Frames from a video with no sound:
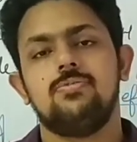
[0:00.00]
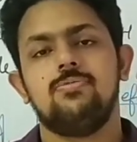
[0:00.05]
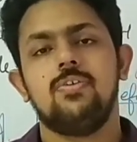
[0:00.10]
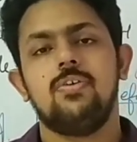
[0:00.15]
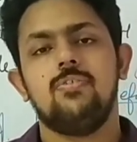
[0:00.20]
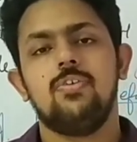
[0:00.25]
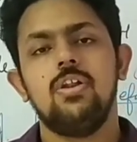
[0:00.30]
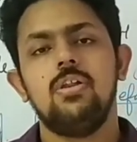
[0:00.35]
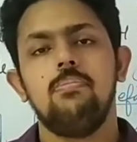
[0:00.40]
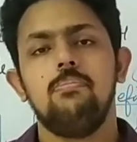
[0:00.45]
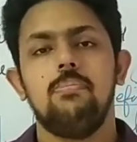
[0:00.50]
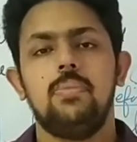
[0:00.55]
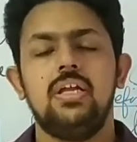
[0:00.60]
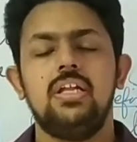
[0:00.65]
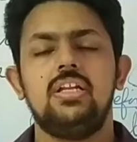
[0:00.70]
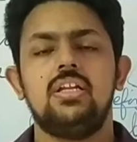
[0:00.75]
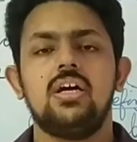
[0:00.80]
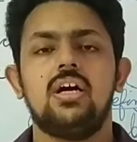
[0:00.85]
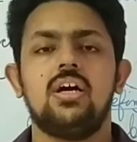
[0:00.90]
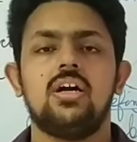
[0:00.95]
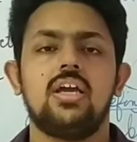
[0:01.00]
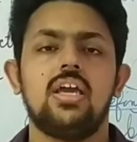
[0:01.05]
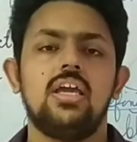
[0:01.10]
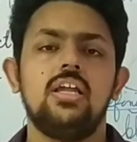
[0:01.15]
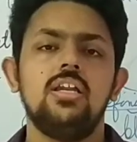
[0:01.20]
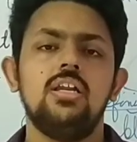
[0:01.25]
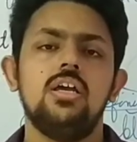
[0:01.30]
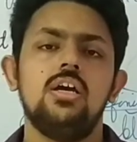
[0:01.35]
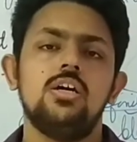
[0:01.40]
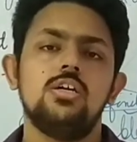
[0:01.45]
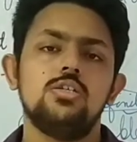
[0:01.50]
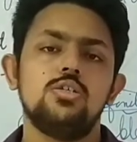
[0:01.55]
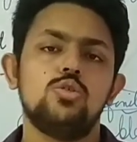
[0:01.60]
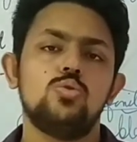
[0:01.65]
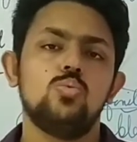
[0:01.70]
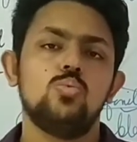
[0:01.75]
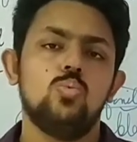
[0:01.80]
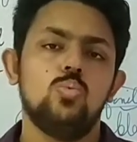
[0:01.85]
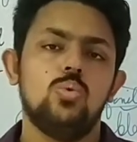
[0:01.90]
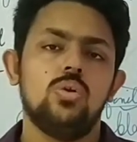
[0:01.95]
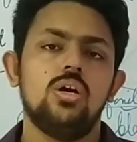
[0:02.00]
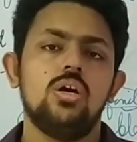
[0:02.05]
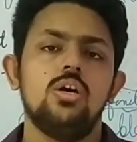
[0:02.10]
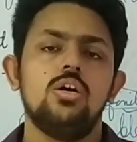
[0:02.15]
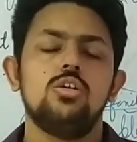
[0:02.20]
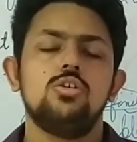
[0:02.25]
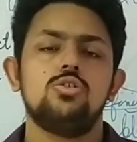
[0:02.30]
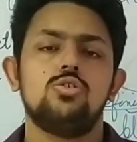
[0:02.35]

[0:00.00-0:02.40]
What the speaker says: we will meet again soon.